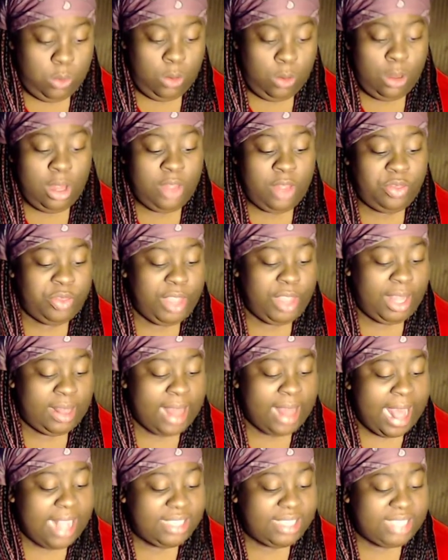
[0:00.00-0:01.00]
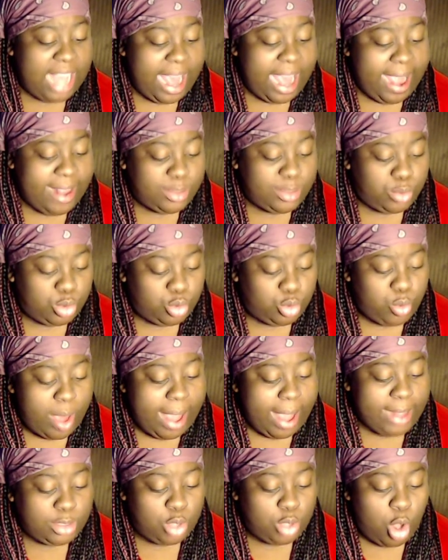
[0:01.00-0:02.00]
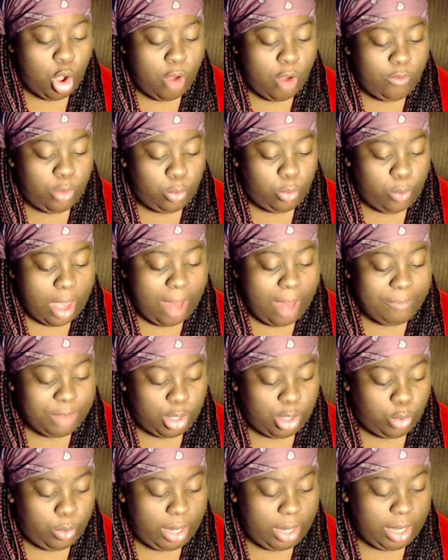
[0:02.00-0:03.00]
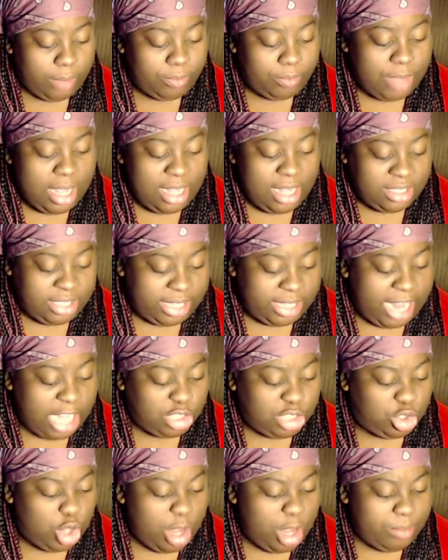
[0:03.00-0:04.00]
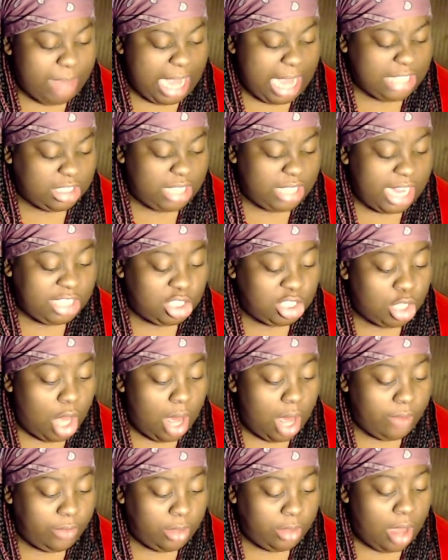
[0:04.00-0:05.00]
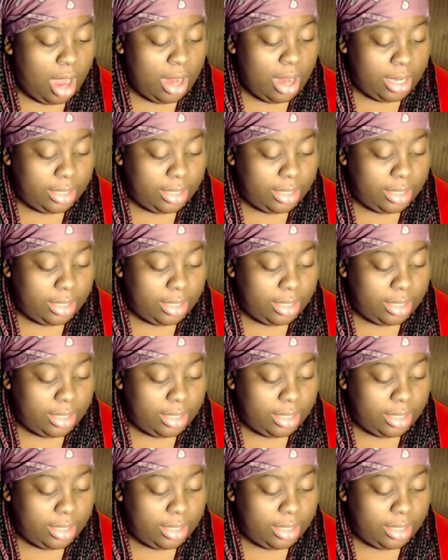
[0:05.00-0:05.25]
The glass eyes were trying to overwhelm the queen, to catch her imagination off guard.